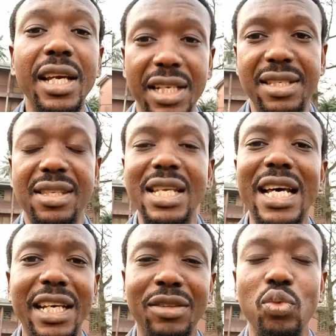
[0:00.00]
It
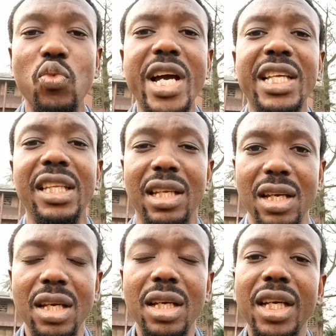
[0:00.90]
started when
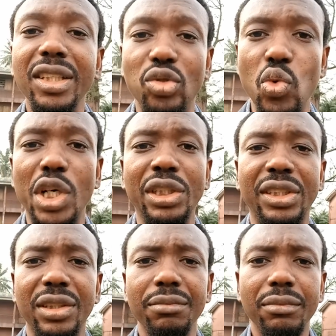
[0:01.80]
it
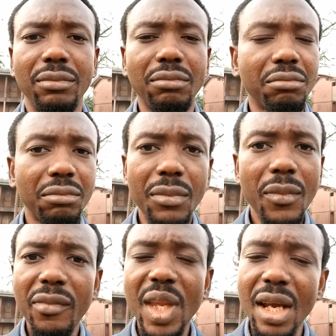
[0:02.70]
was
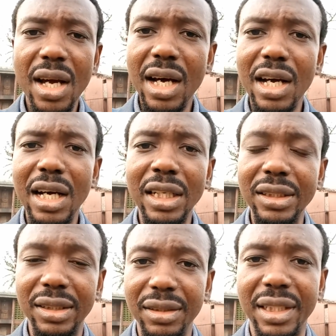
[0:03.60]
uh,
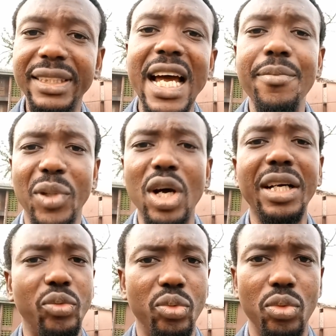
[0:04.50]
the time
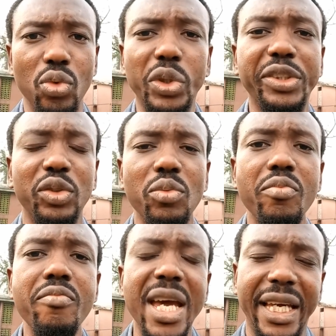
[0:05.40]
God was
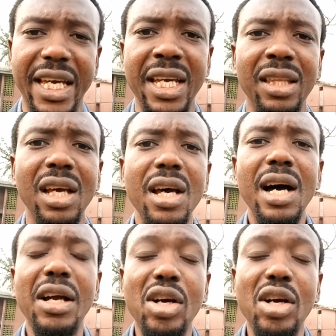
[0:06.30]
making a